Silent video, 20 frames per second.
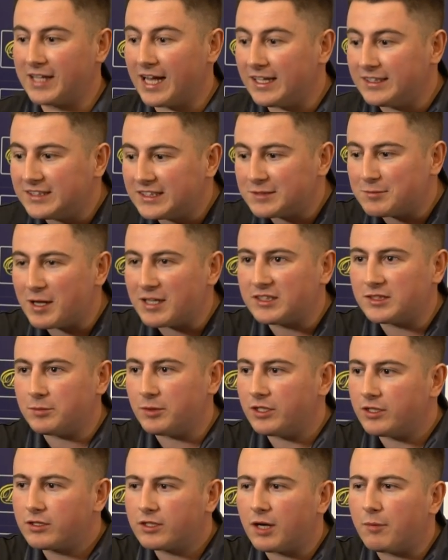Gezi's messaged
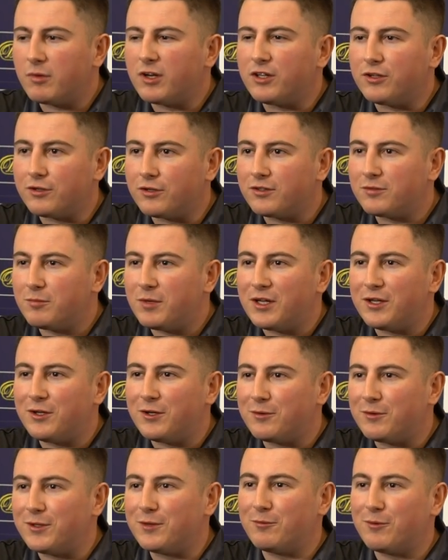me a couple of years, me and
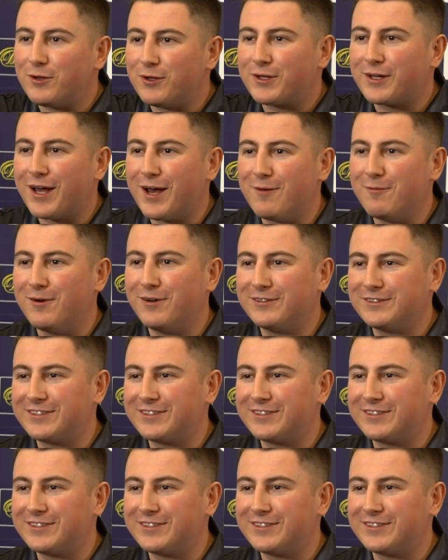you in the World Cup. And I